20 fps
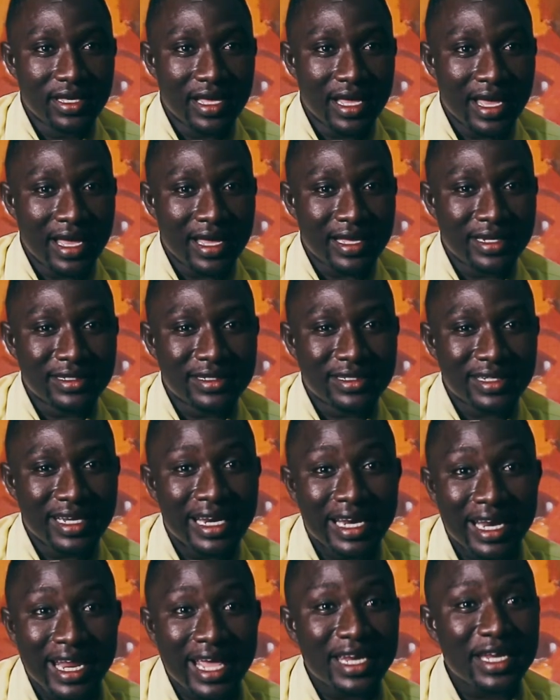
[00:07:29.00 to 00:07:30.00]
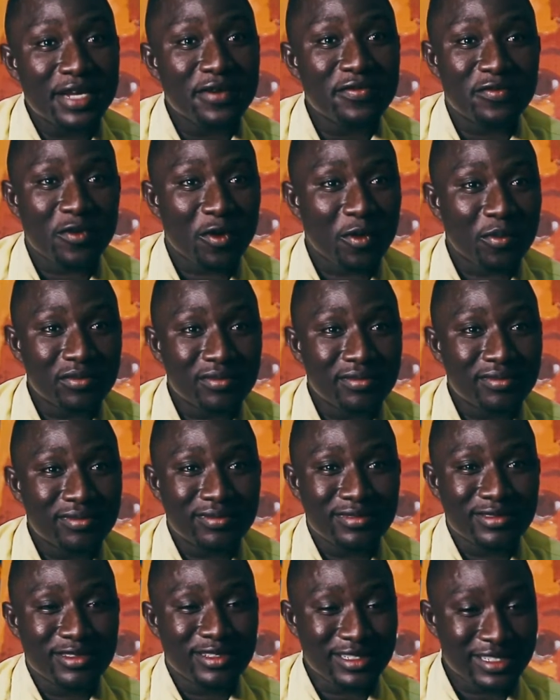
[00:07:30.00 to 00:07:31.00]
and learning from
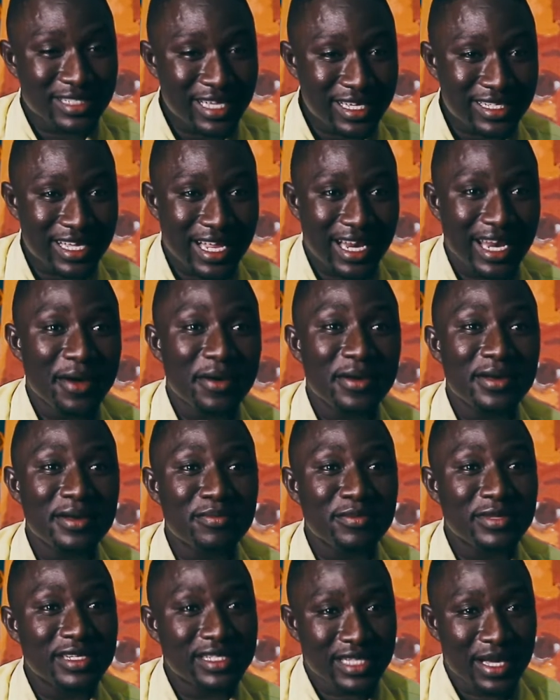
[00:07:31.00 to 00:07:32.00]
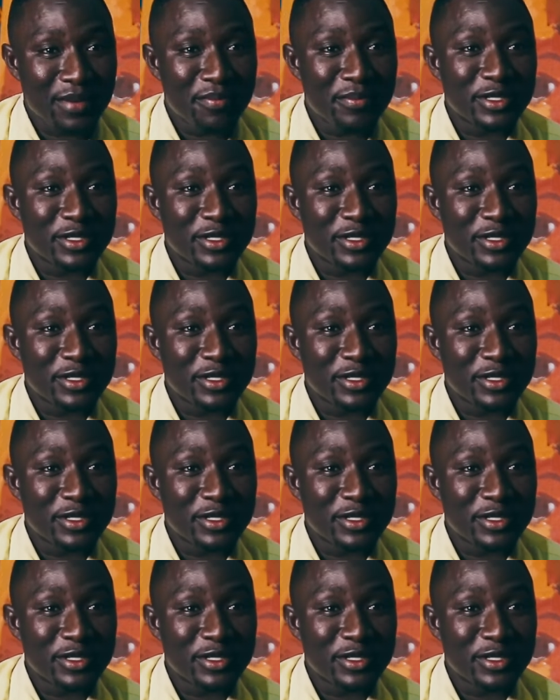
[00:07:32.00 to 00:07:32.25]
just clearing some